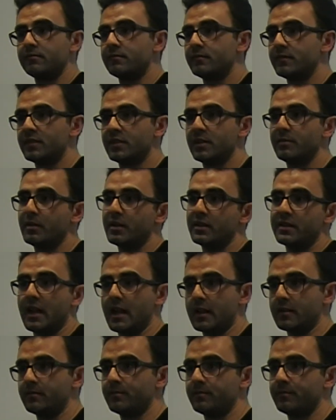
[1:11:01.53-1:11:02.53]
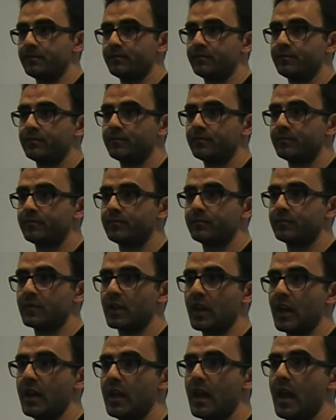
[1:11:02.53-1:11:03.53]
Simple as that.
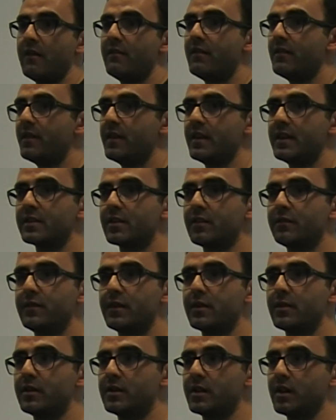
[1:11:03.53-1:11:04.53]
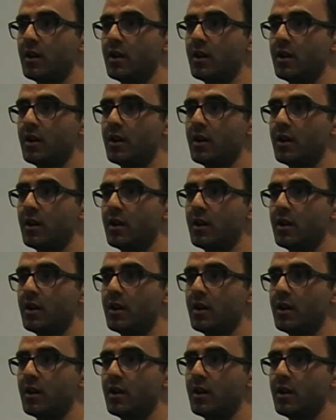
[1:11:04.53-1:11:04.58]
Okay, everything is configured